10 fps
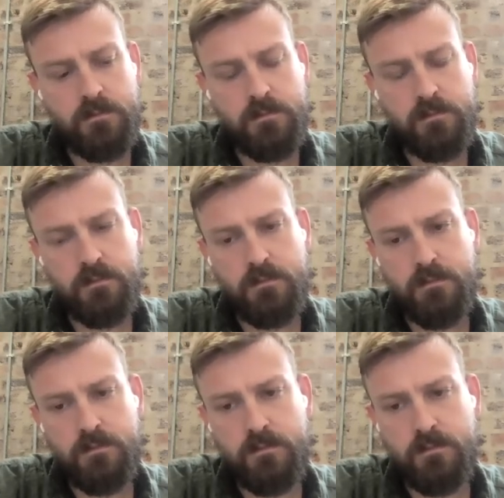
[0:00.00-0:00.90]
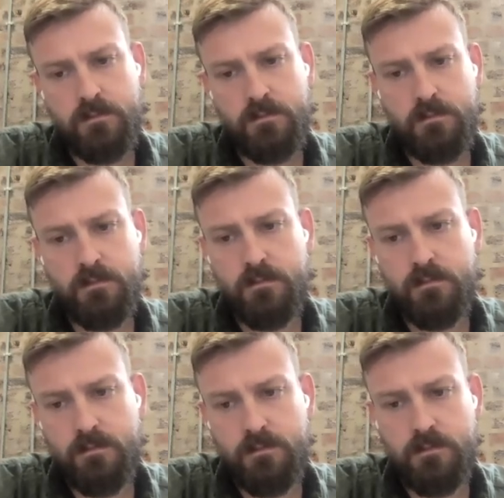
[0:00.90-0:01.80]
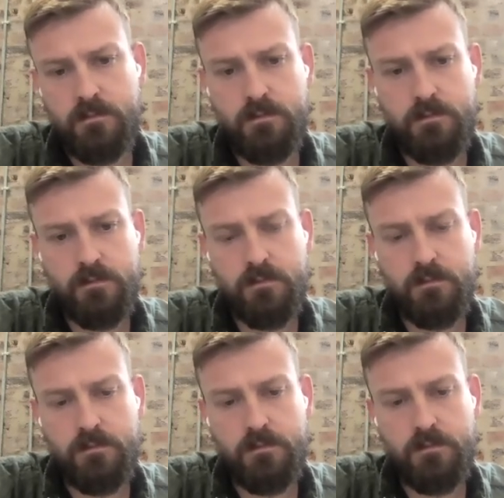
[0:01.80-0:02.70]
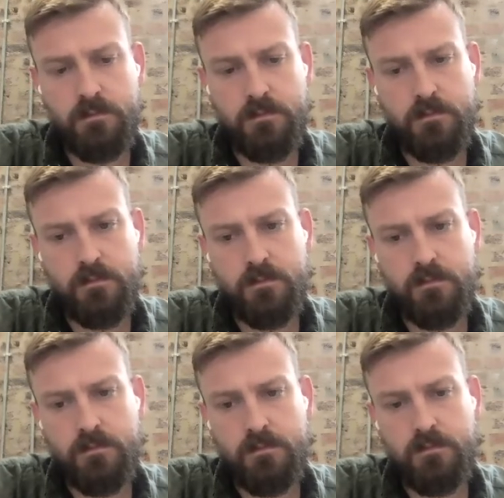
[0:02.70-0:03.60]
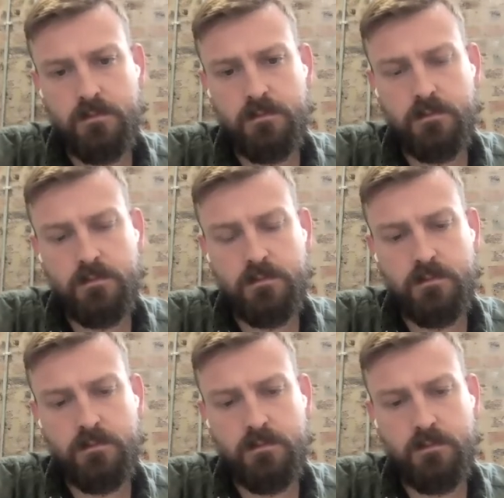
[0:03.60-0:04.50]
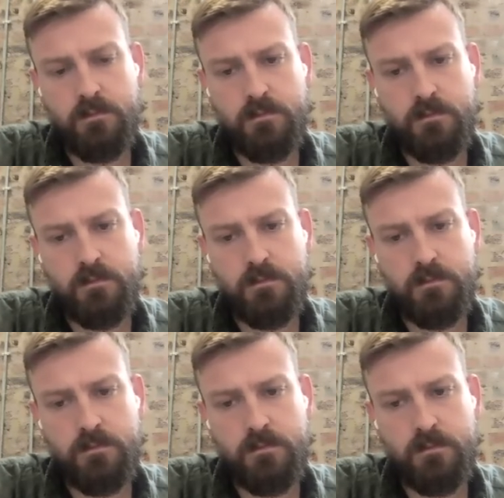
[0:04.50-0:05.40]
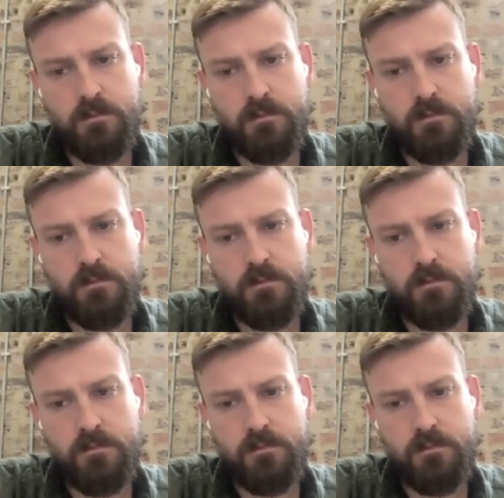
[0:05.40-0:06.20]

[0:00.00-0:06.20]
This person isn't speaking.